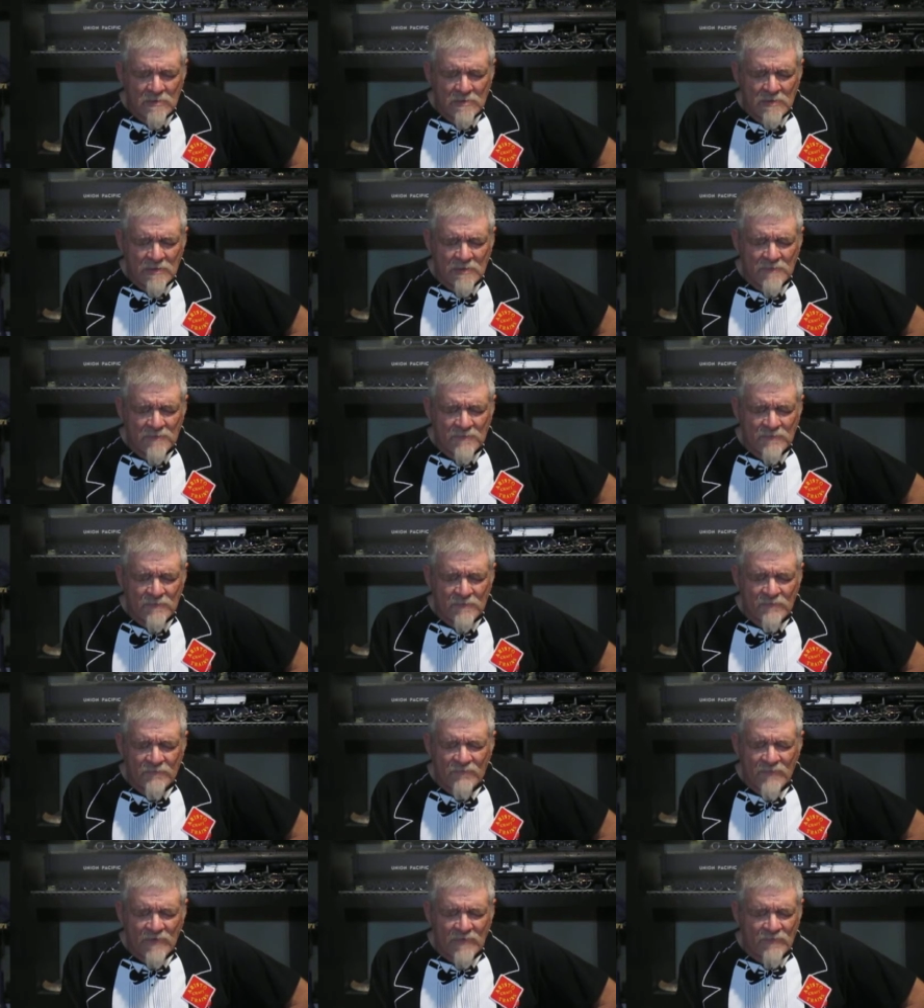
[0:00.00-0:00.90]
as
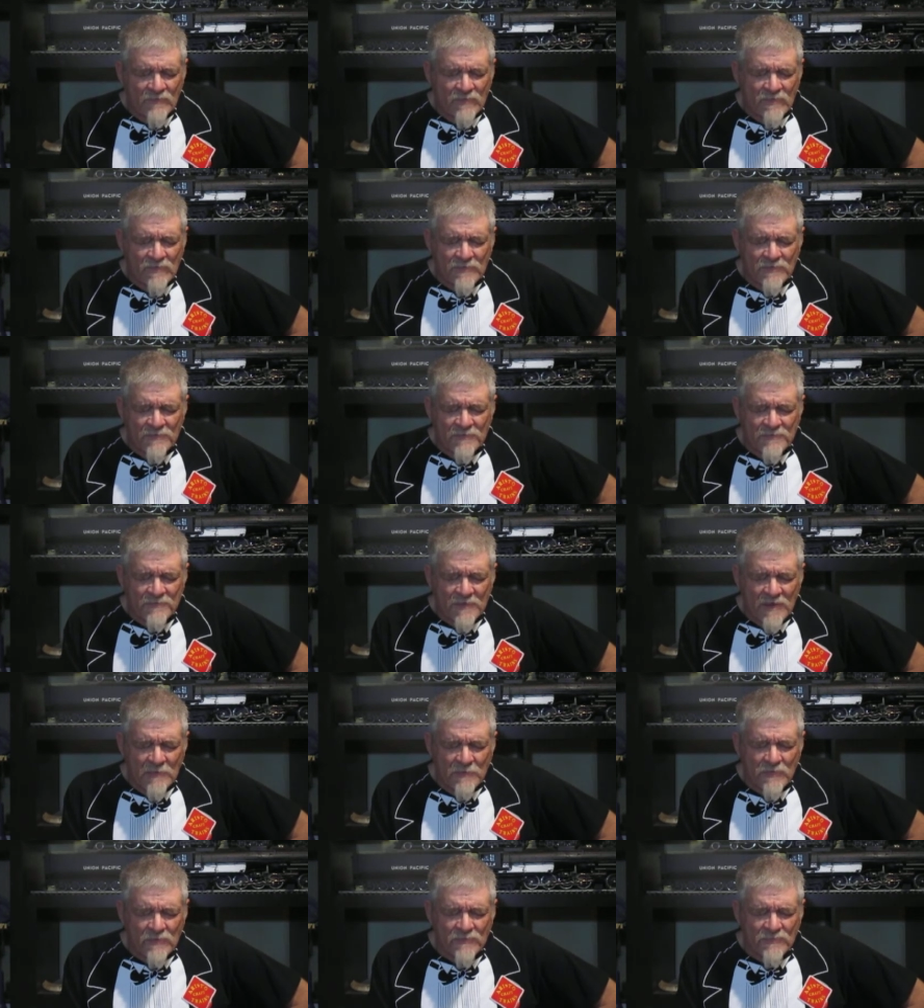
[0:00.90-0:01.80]
faithful
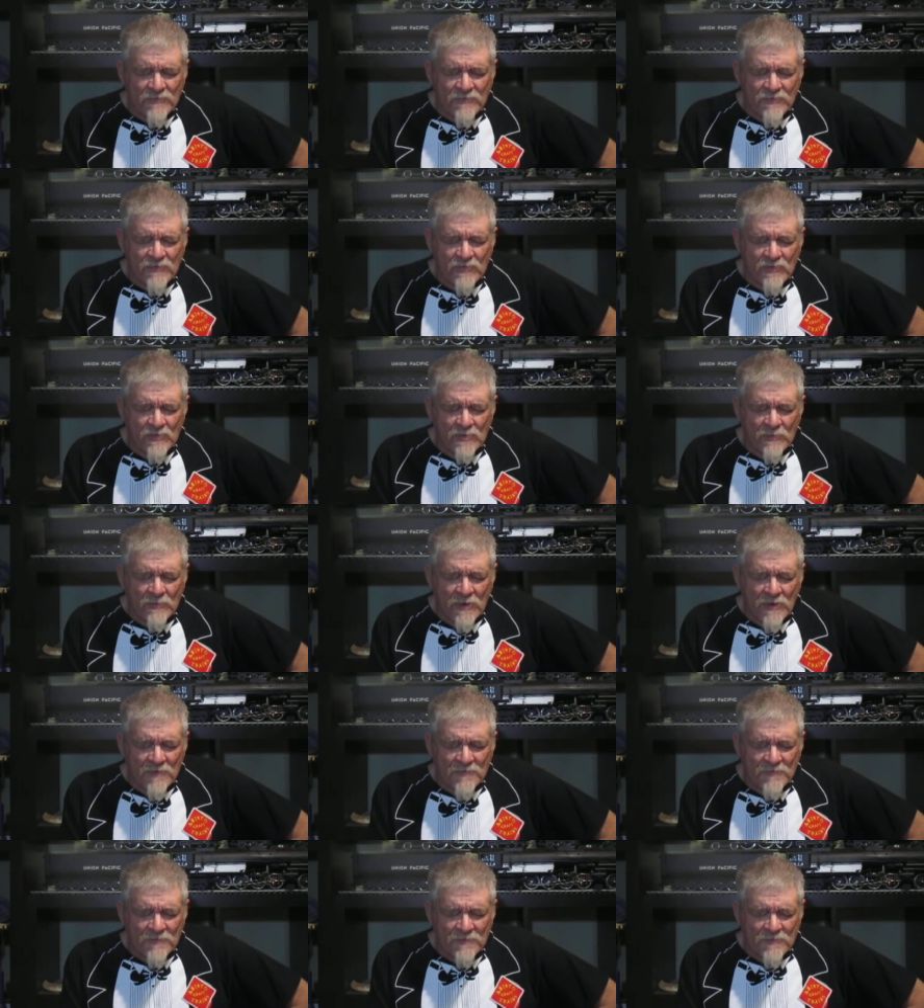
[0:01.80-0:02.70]
disciples, the true
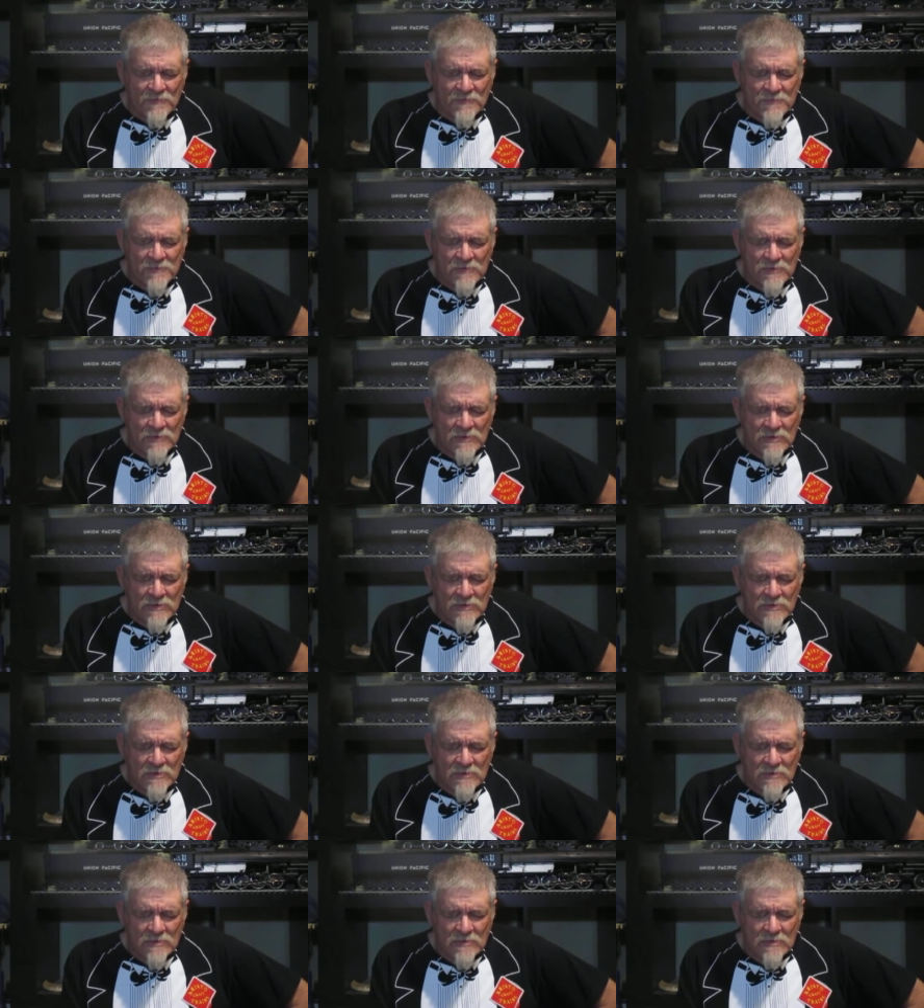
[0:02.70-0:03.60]
apostles,
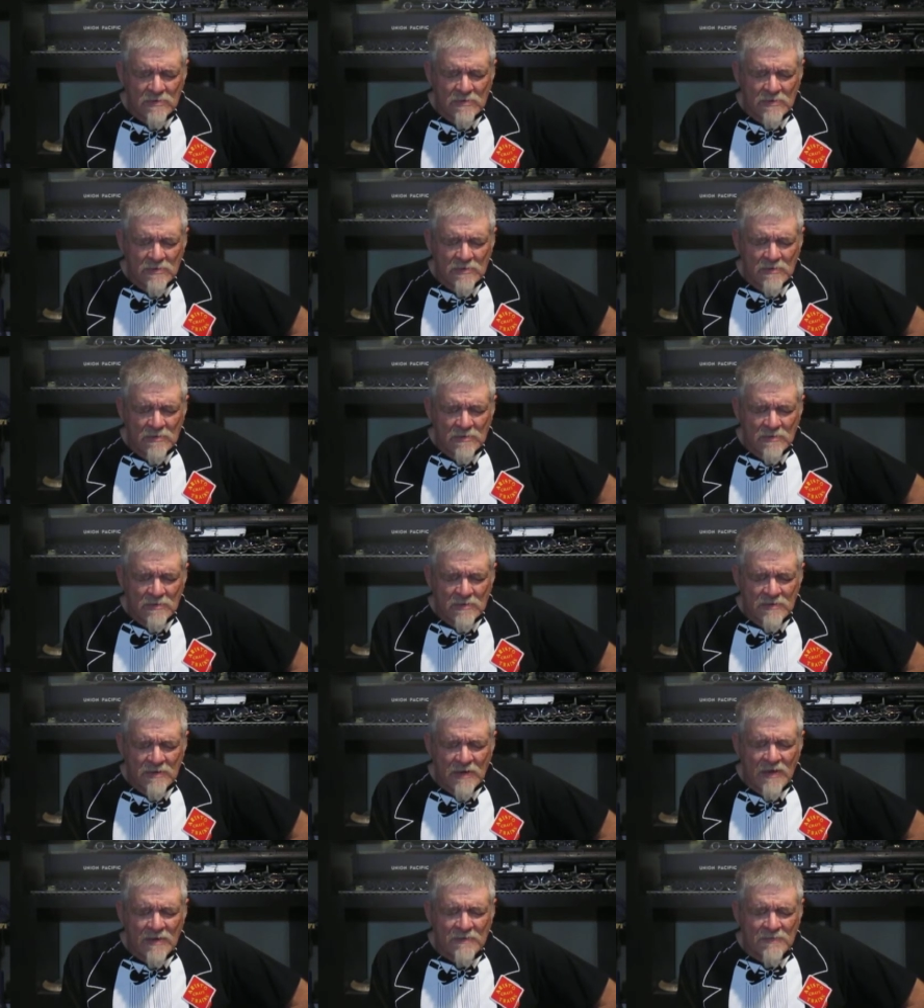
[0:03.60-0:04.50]

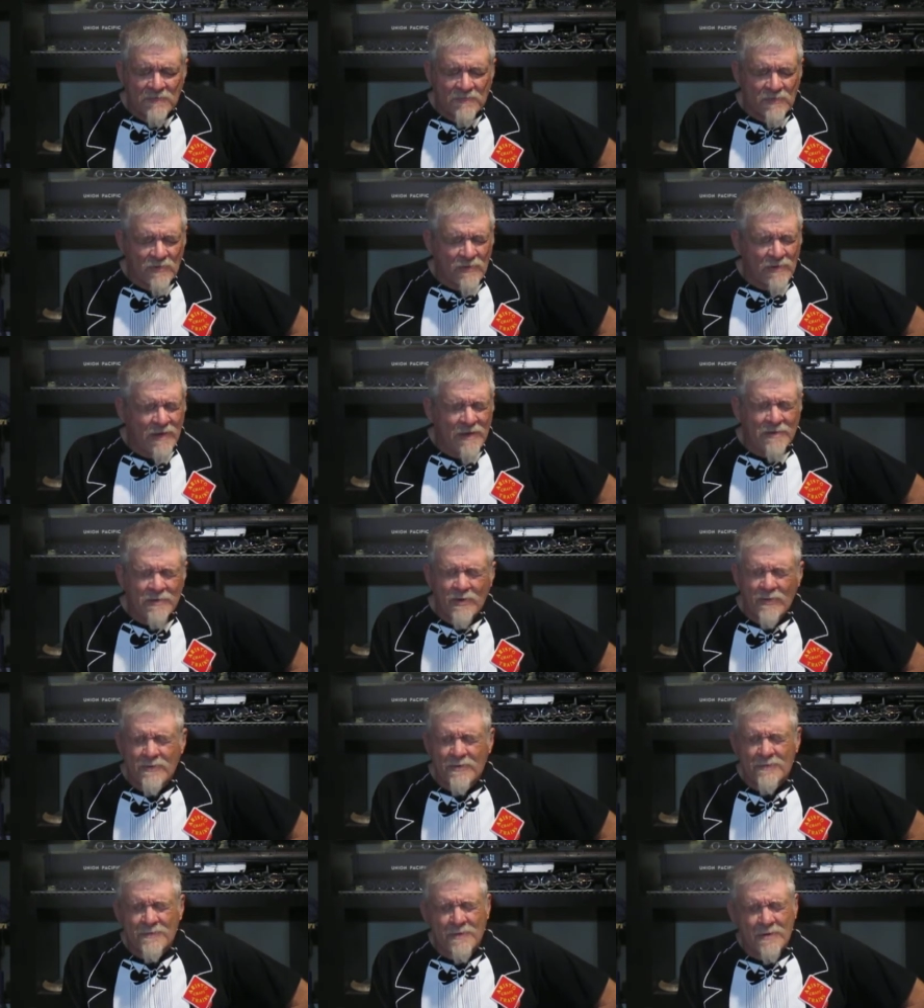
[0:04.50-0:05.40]
guide us, Lord. I know
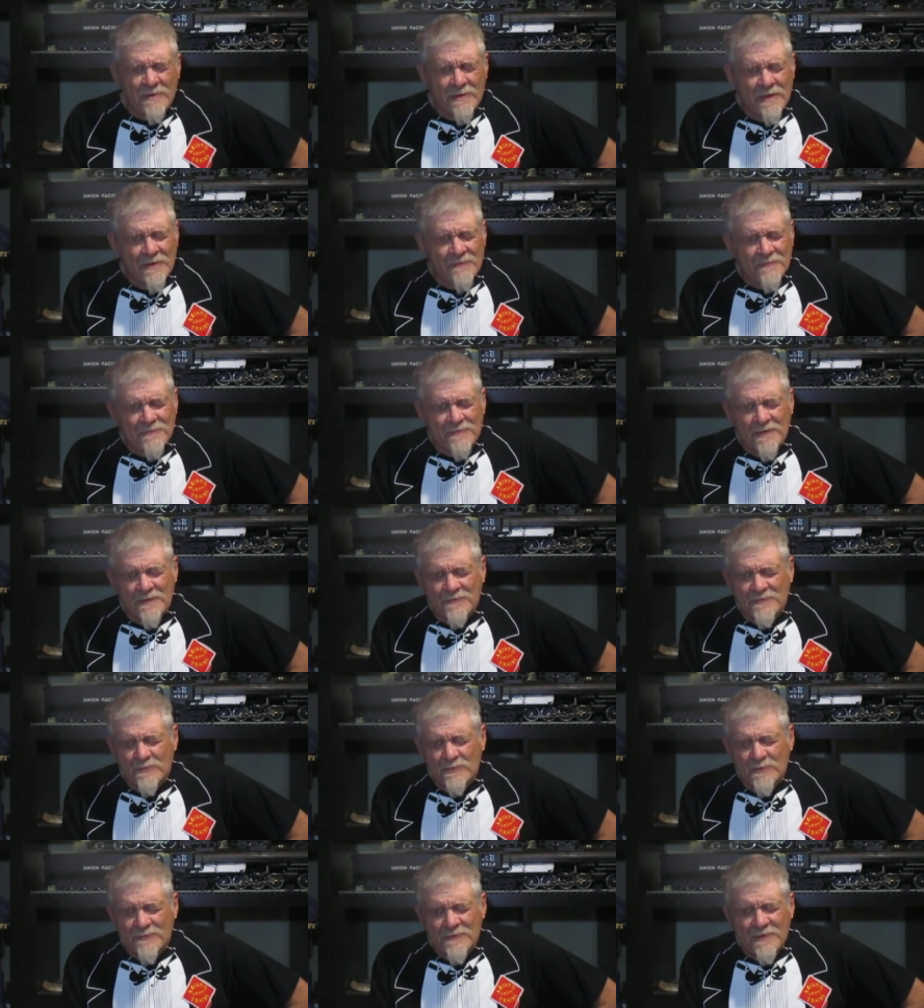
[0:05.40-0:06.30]
there's all kinds of
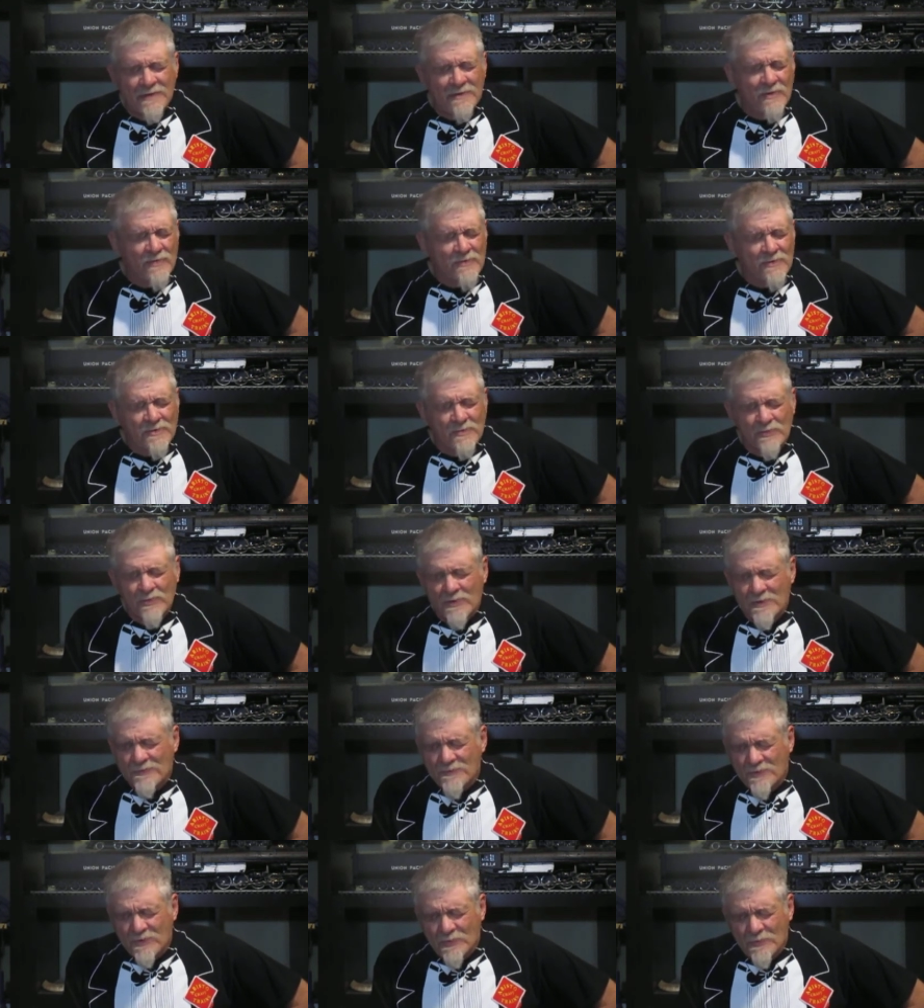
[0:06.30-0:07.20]
testaments. I know there's
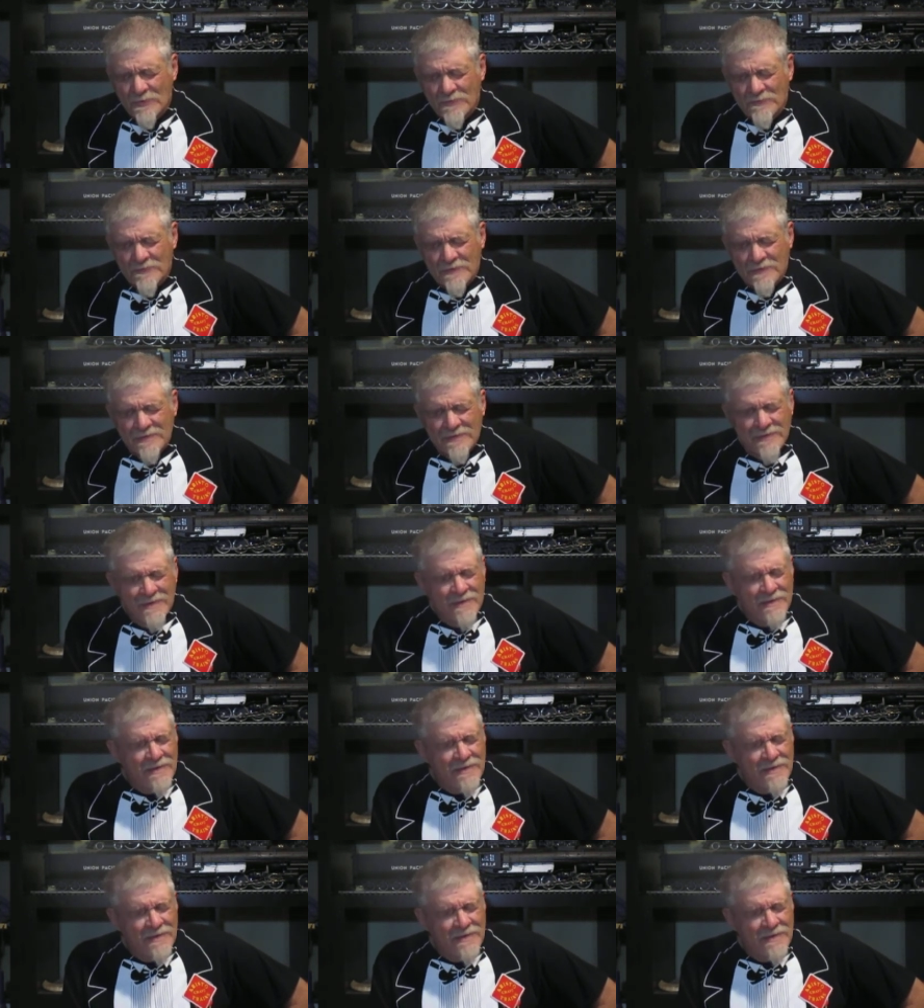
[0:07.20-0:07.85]
books that are missing.